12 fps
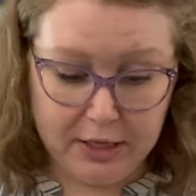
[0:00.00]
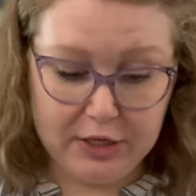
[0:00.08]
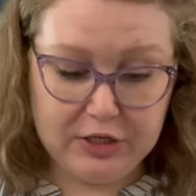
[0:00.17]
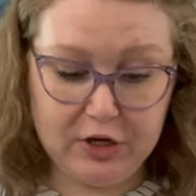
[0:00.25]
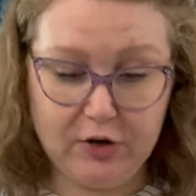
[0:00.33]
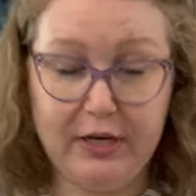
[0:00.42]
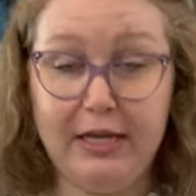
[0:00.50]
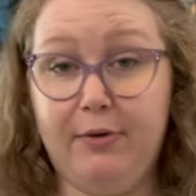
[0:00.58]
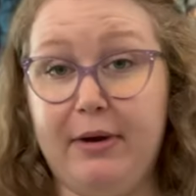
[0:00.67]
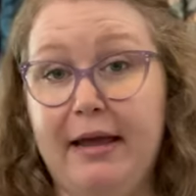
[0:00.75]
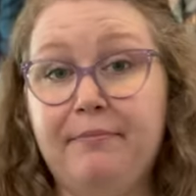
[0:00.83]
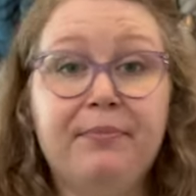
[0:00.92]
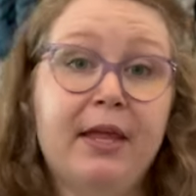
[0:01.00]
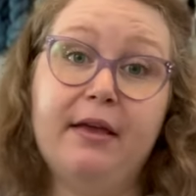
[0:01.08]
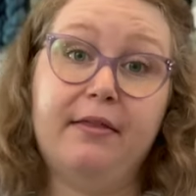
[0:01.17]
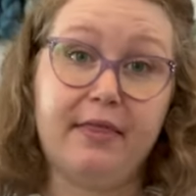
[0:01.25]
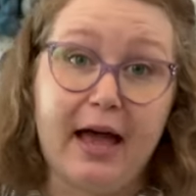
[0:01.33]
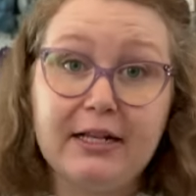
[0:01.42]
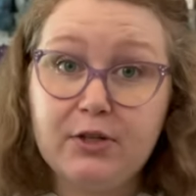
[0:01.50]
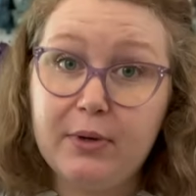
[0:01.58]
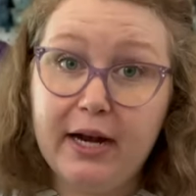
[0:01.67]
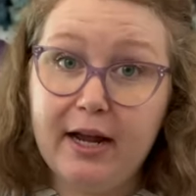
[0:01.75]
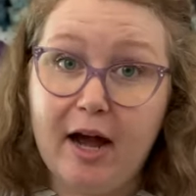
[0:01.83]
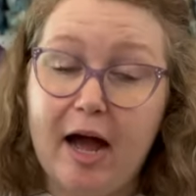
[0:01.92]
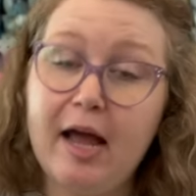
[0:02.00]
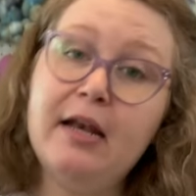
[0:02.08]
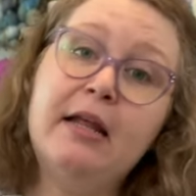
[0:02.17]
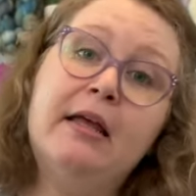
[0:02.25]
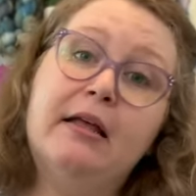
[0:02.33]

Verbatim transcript: So anyway, that's what I got.